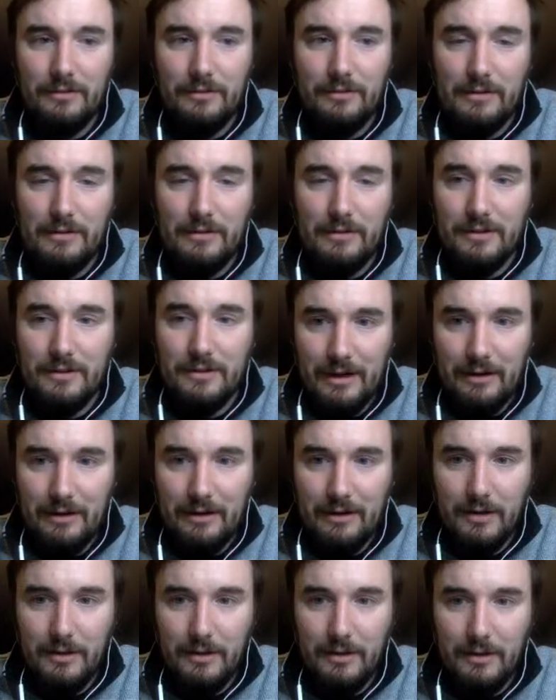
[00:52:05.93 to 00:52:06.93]
and sound does
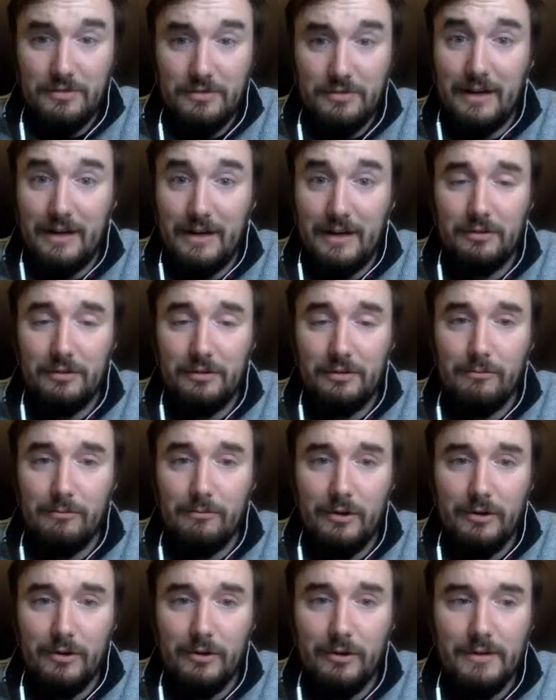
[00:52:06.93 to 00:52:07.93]
carry much faster
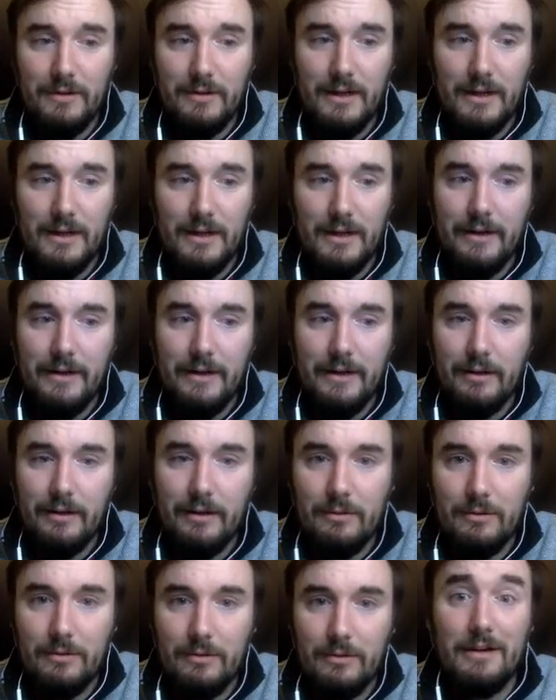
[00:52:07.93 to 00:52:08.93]
in water than in air,